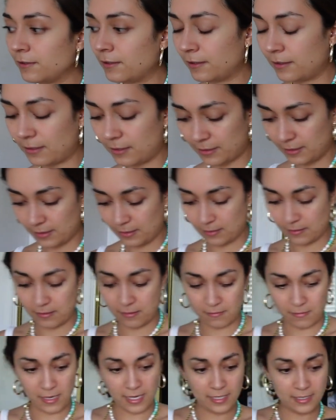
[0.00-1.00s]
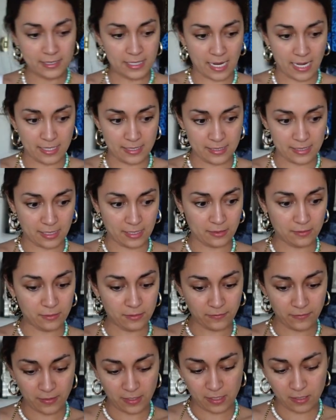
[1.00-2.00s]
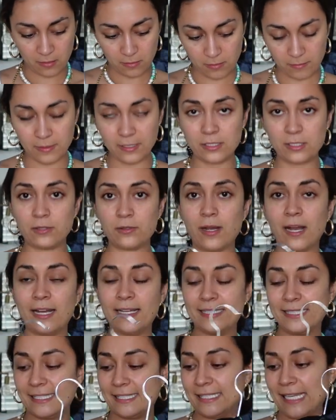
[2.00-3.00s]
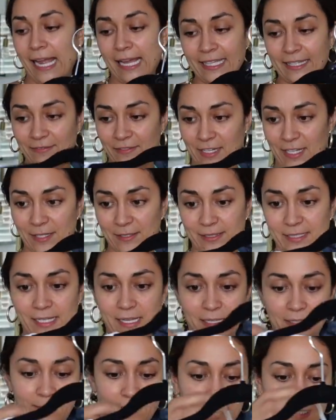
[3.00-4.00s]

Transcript: for my dad's sandals video. I want to do a styling video, styling